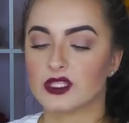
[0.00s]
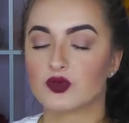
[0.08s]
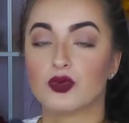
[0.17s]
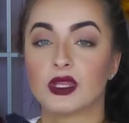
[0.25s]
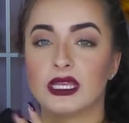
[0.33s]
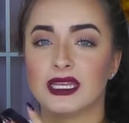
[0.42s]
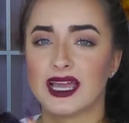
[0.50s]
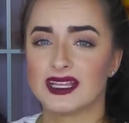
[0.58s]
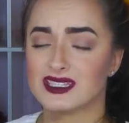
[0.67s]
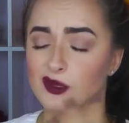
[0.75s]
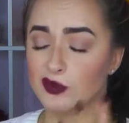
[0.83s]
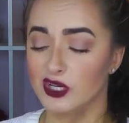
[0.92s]
It's really
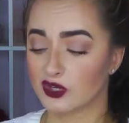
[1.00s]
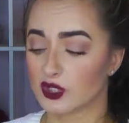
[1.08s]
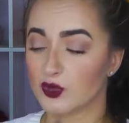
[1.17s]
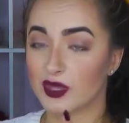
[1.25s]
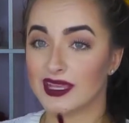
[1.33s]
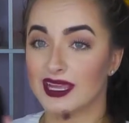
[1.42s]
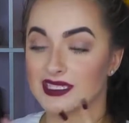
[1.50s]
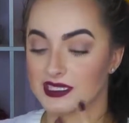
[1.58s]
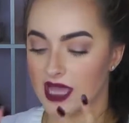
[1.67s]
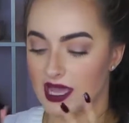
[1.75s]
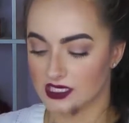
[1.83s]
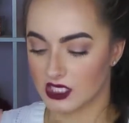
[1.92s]
nice. The mirror is really nice.
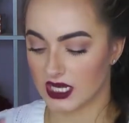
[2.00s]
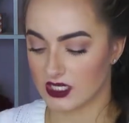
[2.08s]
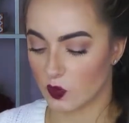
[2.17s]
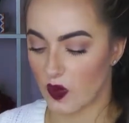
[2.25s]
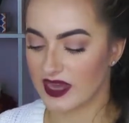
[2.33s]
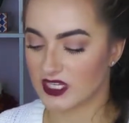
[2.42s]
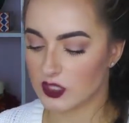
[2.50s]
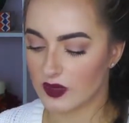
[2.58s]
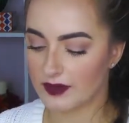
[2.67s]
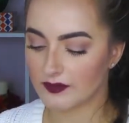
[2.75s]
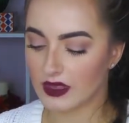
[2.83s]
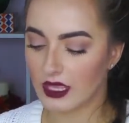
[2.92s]
It has a nice weight to
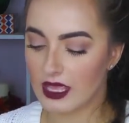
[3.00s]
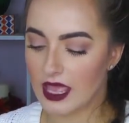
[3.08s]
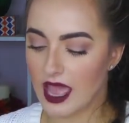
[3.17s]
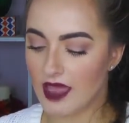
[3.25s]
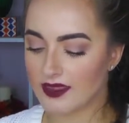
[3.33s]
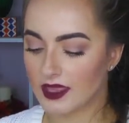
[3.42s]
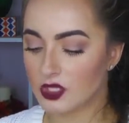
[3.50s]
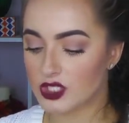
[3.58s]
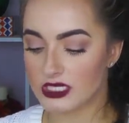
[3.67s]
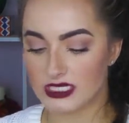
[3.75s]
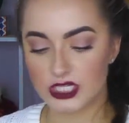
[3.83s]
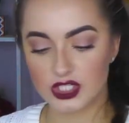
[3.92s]
it. And then there's
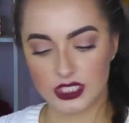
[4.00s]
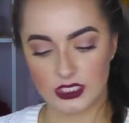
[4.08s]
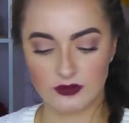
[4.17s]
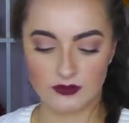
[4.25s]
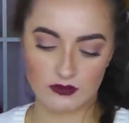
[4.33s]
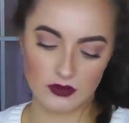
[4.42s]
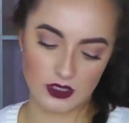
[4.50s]
addition